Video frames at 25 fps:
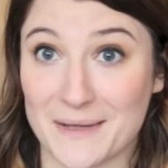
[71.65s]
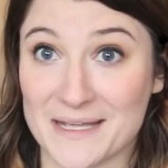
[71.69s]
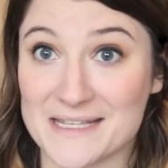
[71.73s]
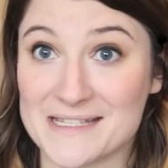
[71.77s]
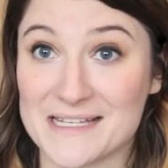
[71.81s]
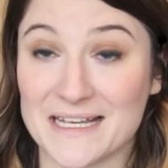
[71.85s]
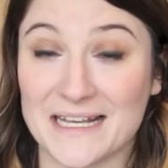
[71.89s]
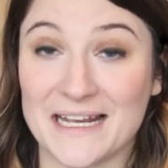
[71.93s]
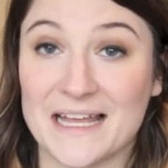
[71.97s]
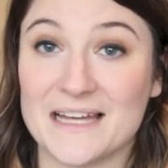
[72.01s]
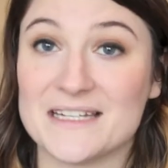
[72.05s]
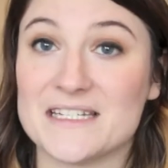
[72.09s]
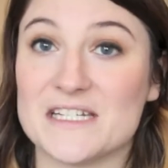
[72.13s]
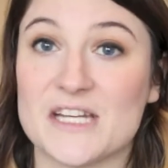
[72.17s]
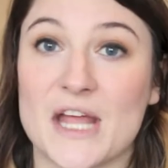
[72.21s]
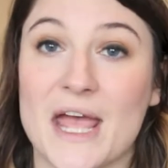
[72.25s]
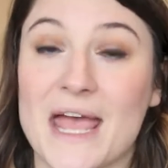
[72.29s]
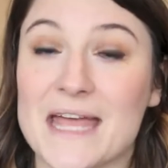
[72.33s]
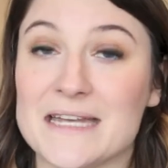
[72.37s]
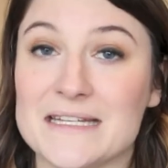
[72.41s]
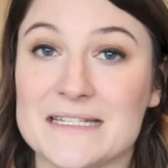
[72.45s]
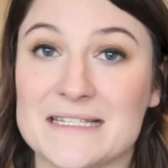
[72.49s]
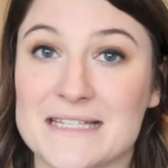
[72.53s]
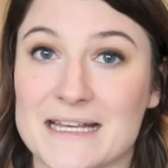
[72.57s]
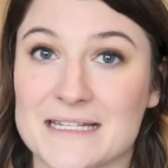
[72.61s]
Basically I didn't
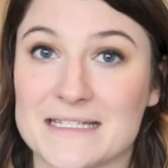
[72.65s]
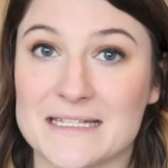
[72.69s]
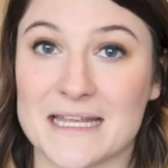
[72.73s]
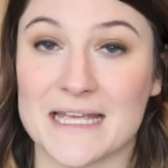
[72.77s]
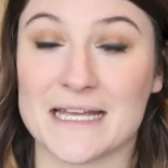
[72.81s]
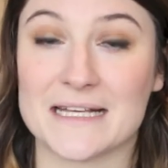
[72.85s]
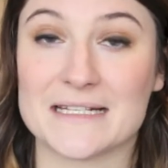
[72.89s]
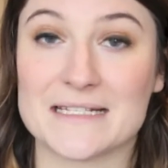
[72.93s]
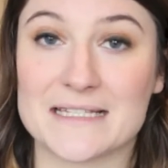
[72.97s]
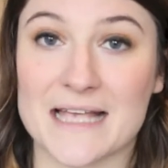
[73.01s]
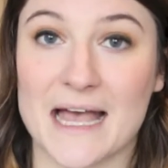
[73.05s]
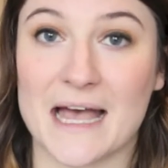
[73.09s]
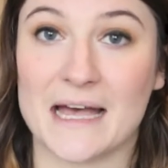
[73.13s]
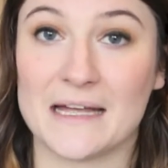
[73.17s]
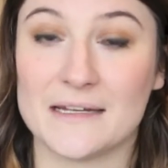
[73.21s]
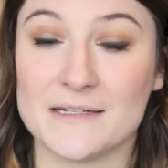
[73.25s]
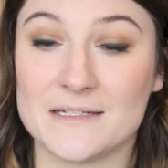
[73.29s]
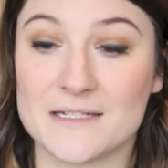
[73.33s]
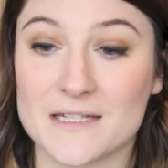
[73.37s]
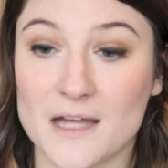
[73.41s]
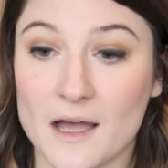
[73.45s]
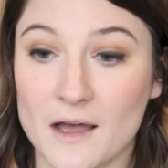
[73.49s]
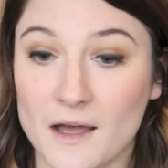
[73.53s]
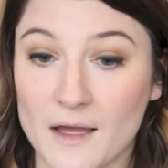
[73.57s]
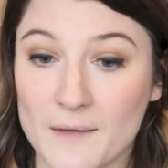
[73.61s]
know any settings,
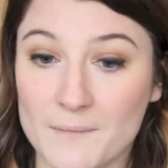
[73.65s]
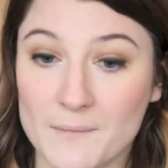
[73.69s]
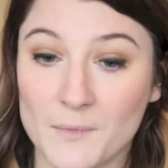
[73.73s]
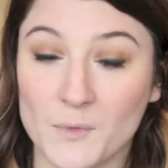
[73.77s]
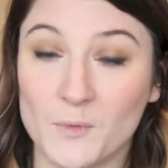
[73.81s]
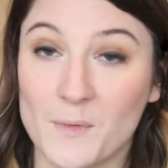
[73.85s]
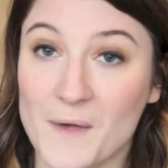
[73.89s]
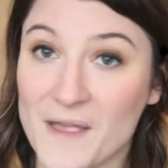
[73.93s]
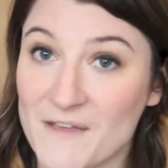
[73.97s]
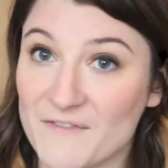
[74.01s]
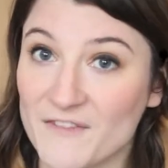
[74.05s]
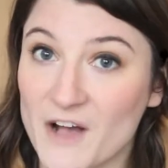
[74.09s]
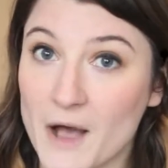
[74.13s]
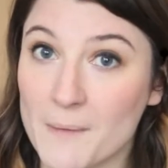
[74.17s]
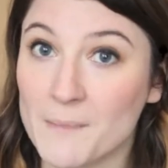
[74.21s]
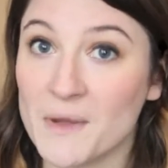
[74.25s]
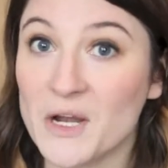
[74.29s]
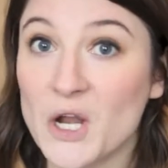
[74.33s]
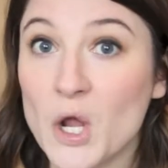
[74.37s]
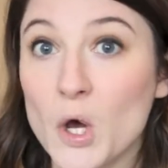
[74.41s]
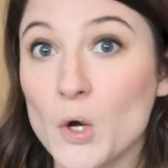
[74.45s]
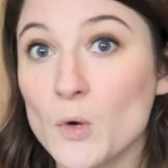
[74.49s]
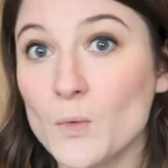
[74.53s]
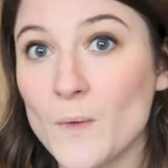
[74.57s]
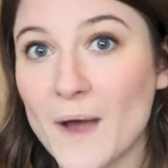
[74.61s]
and um, we've come
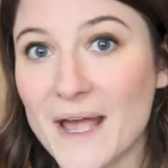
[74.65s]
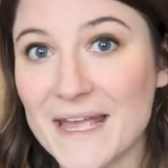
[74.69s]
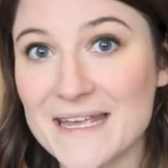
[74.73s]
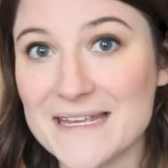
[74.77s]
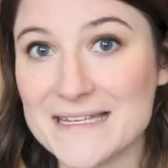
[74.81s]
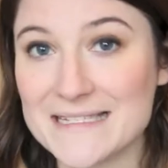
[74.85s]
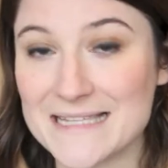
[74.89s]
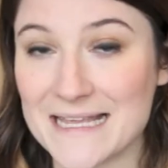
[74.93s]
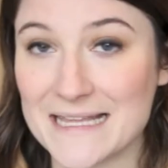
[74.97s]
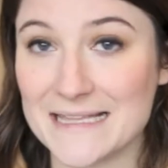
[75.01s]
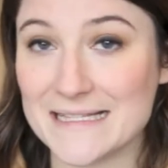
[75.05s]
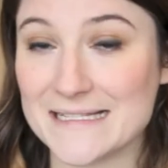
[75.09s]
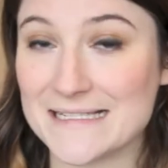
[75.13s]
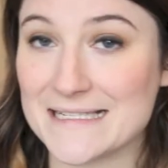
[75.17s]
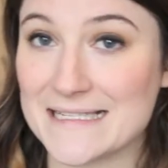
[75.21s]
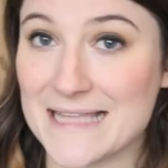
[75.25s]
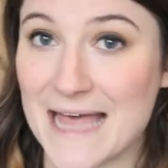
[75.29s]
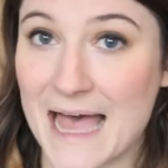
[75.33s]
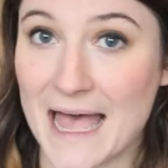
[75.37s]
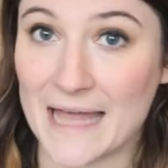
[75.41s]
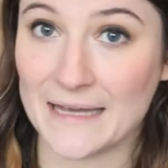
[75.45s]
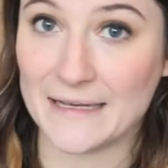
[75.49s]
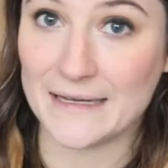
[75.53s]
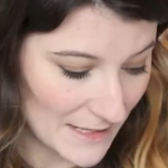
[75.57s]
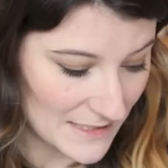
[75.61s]
a long way since
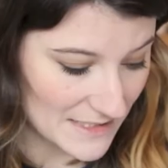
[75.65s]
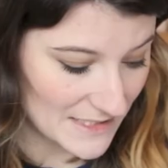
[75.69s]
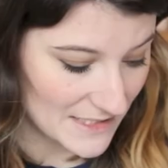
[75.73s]
then.